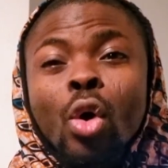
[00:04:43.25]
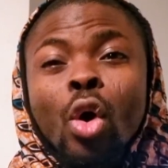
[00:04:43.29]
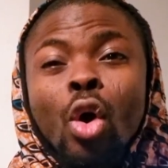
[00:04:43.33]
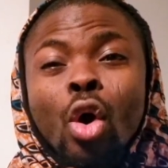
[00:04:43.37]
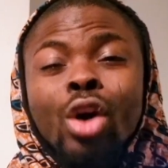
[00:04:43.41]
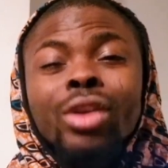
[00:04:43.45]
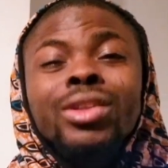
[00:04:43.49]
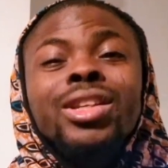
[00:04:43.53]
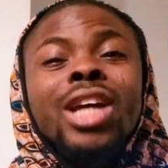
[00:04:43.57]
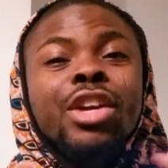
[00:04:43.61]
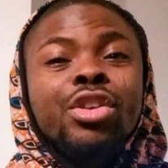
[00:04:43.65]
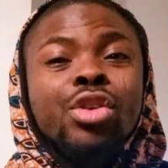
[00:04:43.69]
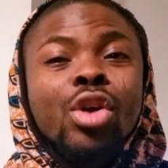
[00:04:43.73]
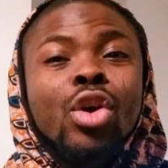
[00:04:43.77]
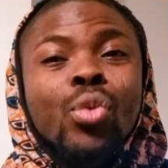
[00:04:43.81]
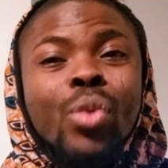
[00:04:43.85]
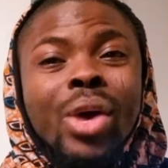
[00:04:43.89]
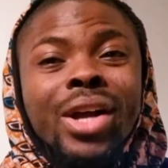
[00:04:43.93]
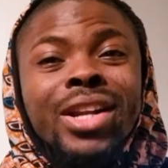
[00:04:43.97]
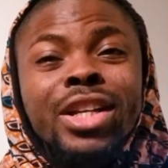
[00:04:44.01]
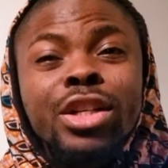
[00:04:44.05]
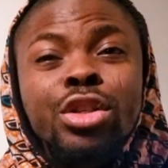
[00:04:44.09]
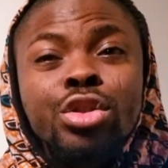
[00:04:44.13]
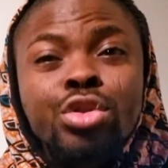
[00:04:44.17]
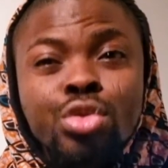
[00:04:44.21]
or that you
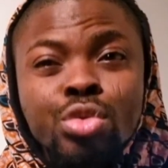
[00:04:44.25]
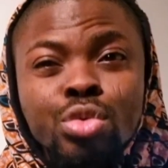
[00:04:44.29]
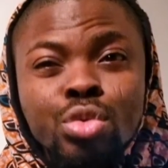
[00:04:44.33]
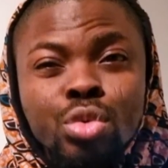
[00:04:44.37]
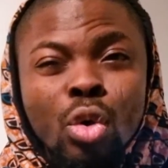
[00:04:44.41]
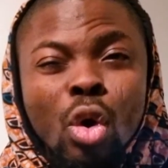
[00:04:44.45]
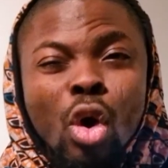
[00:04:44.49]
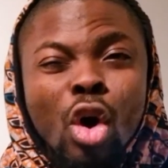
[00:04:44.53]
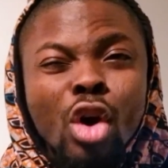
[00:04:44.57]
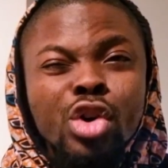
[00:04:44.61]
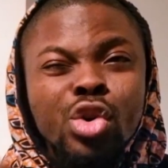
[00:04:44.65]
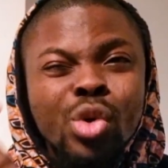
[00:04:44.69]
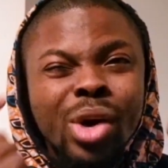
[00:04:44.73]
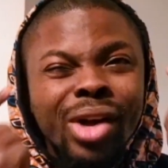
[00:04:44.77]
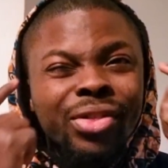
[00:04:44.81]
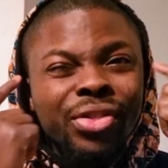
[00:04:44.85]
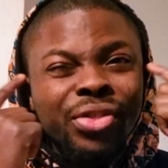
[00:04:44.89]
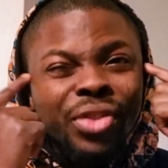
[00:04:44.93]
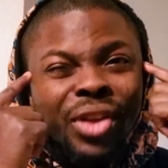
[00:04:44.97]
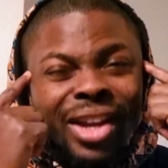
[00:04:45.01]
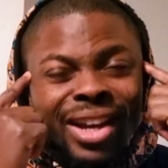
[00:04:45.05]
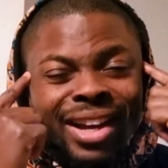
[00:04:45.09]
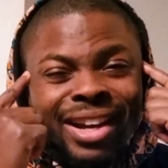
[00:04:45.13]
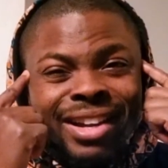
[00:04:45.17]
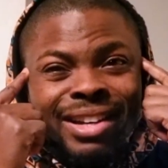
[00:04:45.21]
already do, or you are
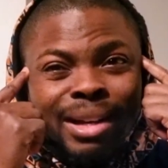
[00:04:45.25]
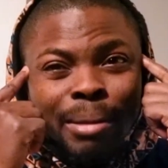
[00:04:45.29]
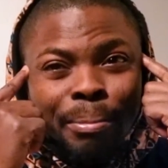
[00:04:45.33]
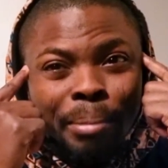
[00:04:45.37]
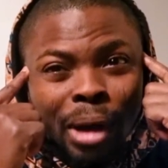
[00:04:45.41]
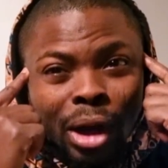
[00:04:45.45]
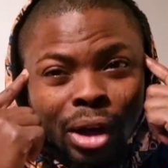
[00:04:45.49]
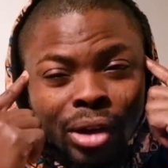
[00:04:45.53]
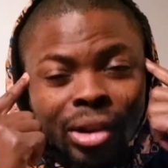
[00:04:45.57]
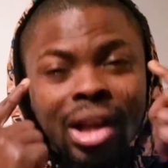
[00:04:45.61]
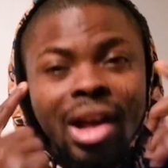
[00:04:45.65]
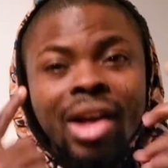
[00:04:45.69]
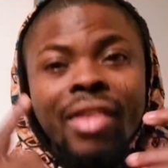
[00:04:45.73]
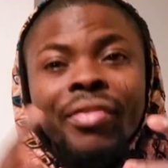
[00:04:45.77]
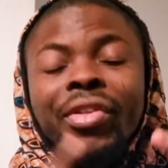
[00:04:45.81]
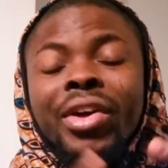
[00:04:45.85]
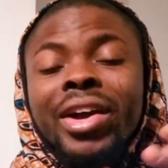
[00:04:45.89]
thinking about,